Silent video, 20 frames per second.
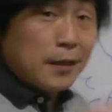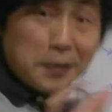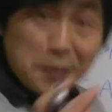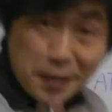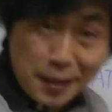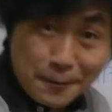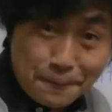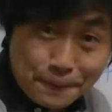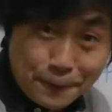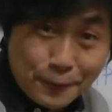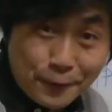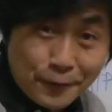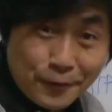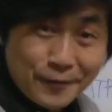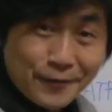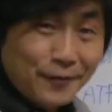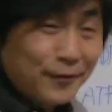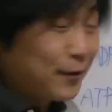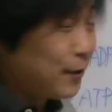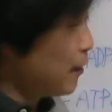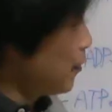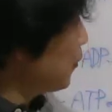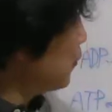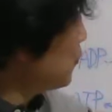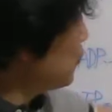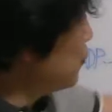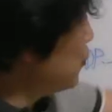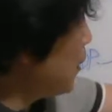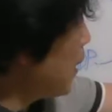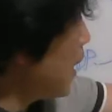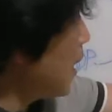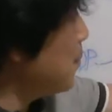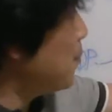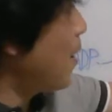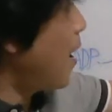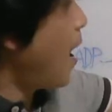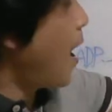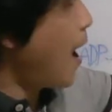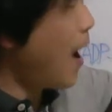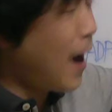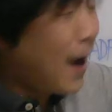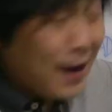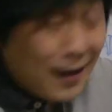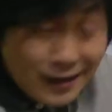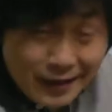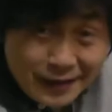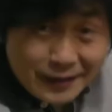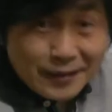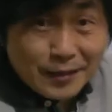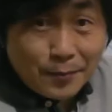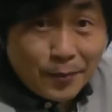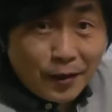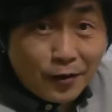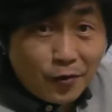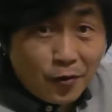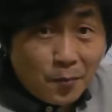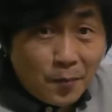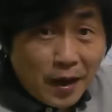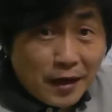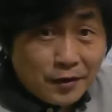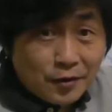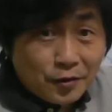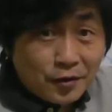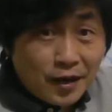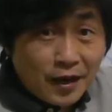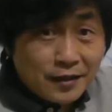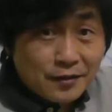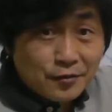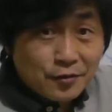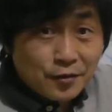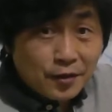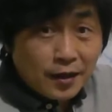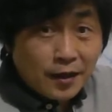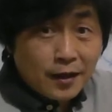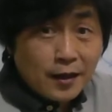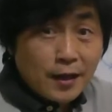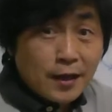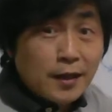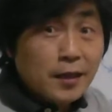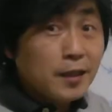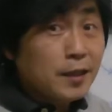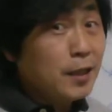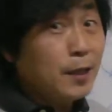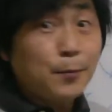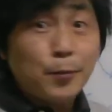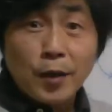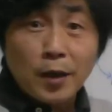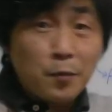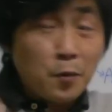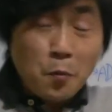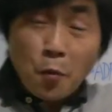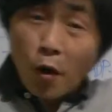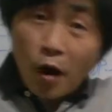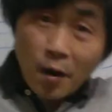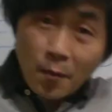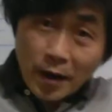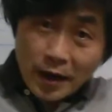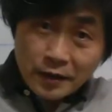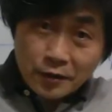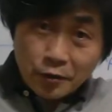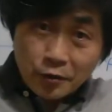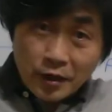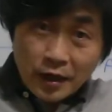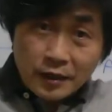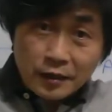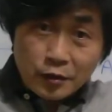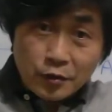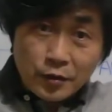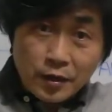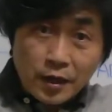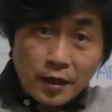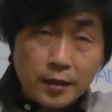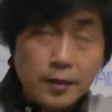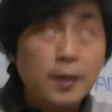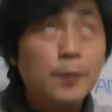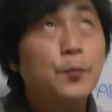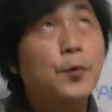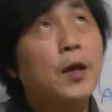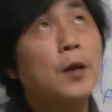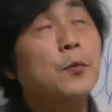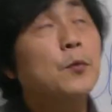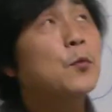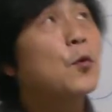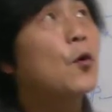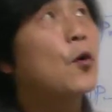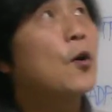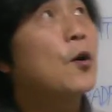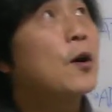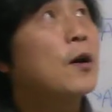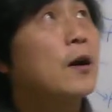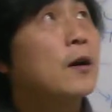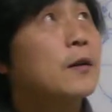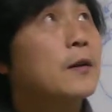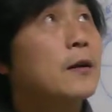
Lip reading: If you have highly developed mitochondria, if you have more mitochondria, if you have more